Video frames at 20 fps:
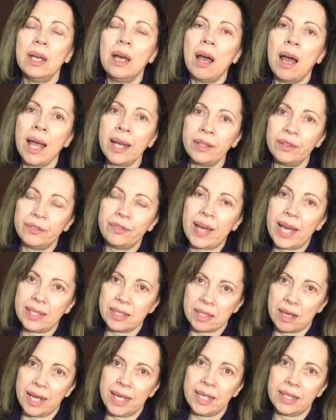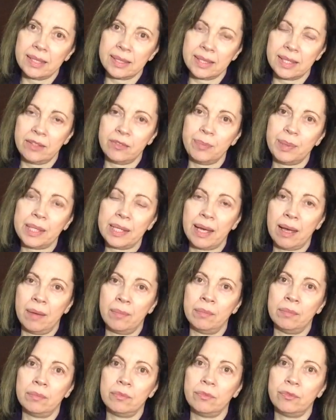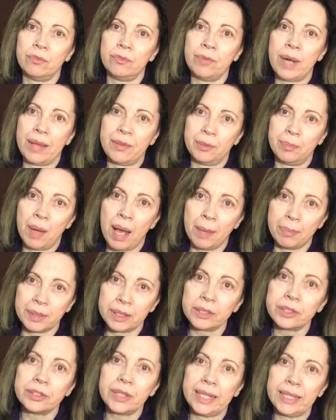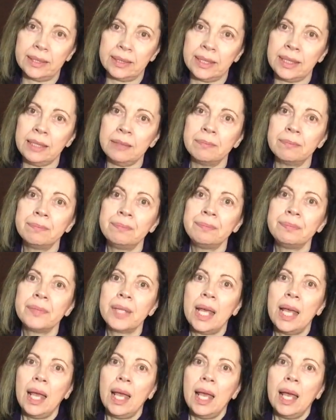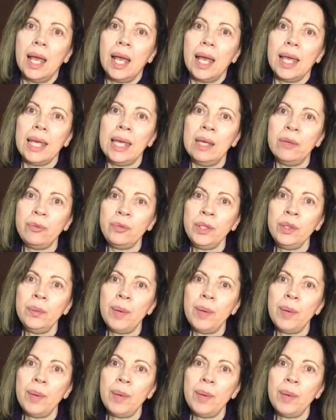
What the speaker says: higher fat diets that have become rather popular lately. If